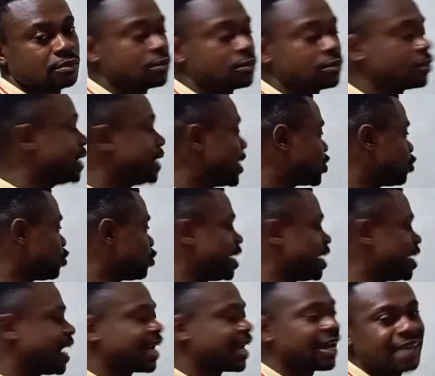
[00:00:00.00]
That should be
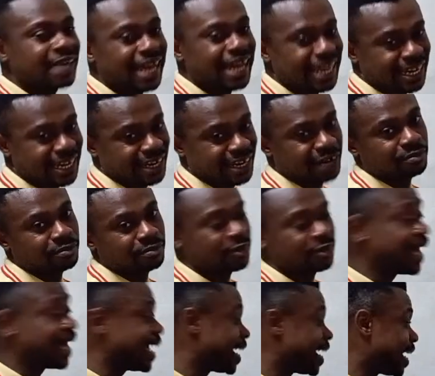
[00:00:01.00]
around 9 gram.
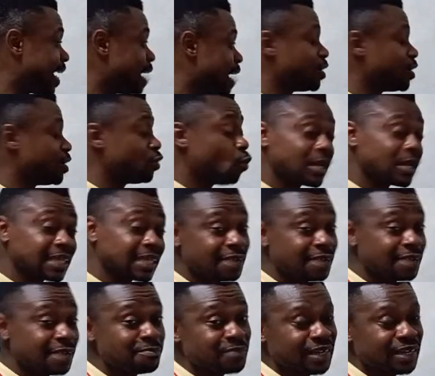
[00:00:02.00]
9 gram in
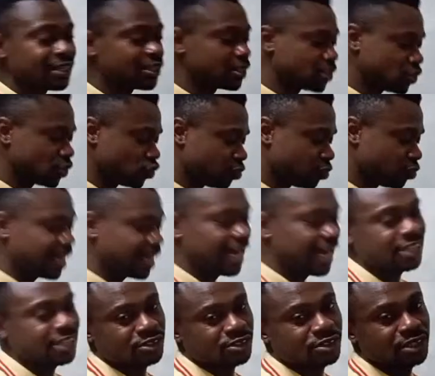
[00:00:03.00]
1000 ml should be
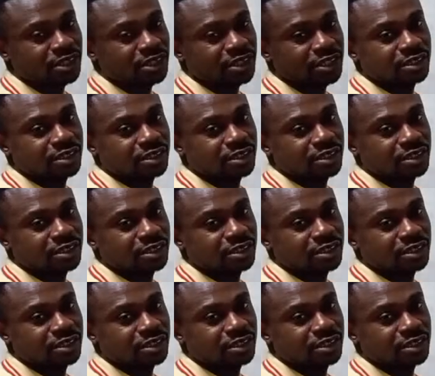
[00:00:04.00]
isotonic.